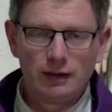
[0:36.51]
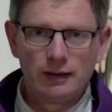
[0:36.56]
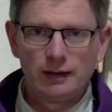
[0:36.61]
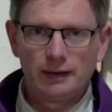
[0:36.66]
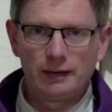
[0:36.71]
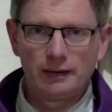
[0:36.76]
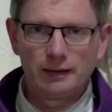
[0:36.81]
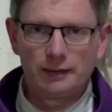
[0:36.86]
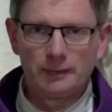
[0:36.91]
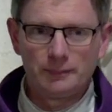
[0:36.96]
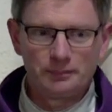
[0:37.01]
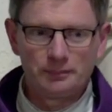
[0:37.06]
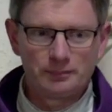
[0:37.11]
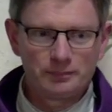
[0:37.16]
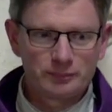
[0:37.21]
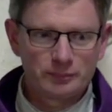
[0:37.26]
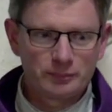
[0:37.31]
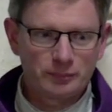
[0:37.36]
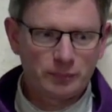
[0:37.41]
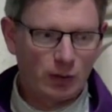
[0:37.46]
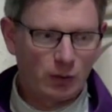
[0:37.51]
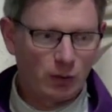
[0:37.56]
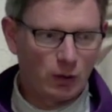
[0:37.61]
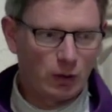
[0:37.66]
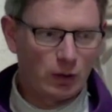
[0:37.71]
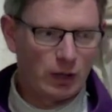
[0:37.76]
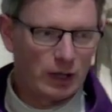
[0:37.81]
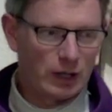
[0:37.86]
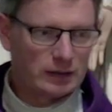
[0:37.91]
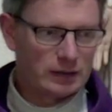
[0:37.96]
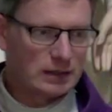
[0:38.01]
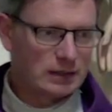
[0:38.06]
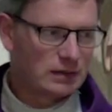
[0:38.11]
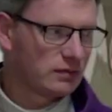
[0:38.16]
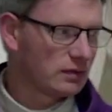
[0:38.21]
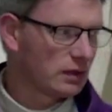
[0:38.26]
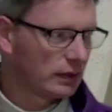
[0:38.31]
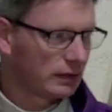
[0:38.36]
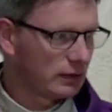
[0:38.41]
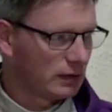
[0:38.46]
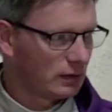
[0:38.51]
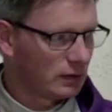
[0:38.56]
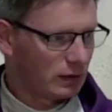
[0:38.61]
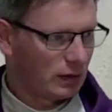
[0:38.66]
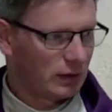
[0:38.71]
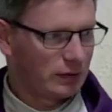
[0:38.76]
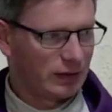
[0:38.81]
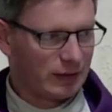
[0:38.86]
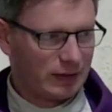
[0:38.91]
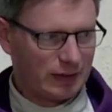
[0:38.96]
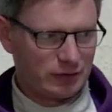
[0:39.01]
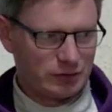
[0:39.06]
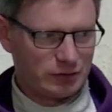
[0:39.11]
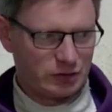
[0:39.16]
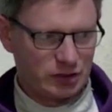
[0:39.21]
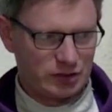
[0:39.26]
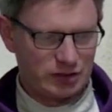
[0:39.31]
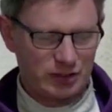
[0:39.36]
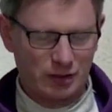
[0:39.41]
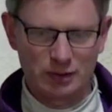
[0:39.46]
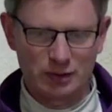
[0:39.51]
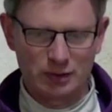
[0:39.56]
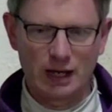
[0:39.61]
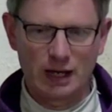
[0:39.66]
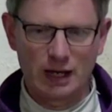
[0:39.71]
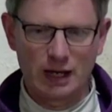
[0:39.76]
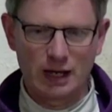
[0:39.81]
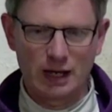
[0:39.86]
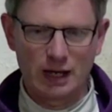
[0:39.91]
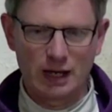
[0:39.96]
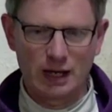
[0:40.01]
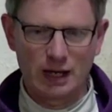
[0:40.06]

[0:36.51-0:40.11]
Um, and even like the kind of the liturgies that we have,